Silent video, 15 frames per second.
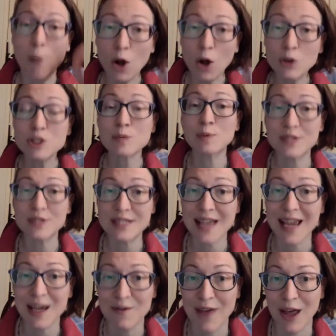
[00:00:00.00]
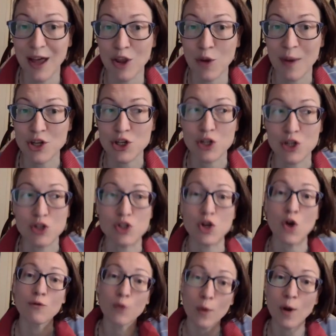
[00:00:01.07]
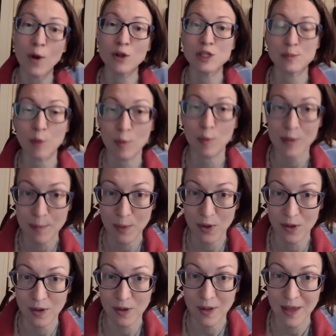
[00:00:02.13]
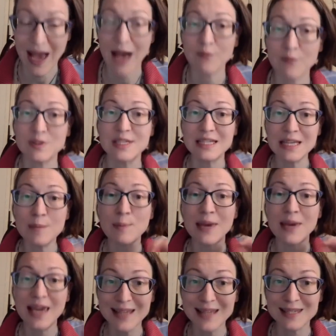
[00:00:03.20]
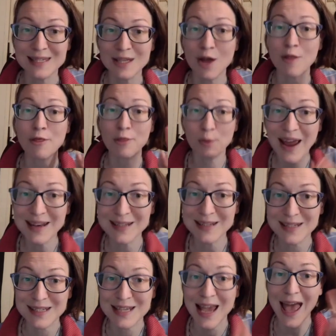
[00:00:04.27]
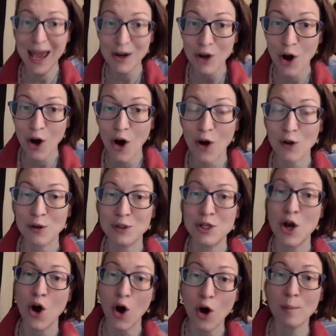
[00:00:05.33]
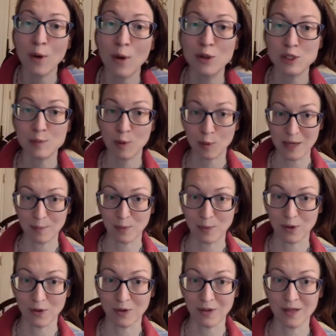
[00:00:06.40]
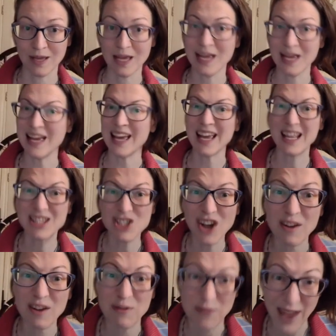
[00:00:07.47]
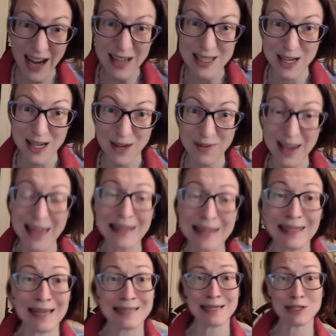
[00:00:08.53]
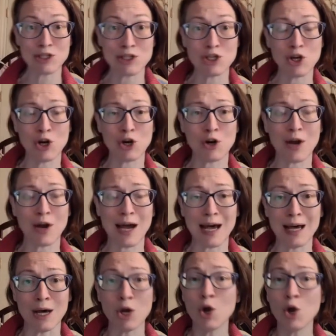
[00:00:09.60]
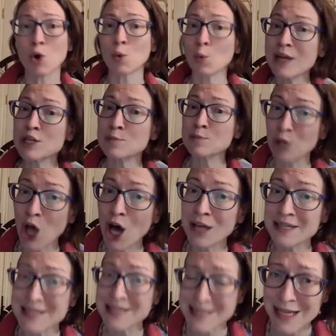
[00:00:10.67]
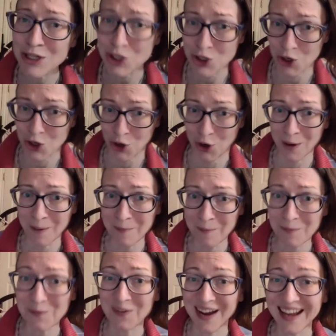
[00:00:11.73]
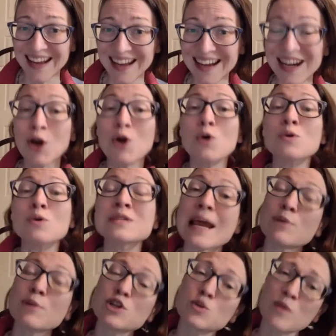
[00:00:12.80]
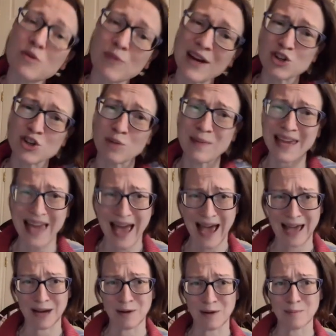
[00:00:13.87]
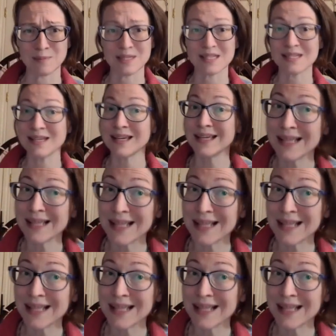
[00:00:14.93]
multiple psych evaluations for multiple people. Have CPS threatened and called on multiple people. It's not effective unless it's your rich blonde sister, right? Who's neighbors with Rachel McAdams,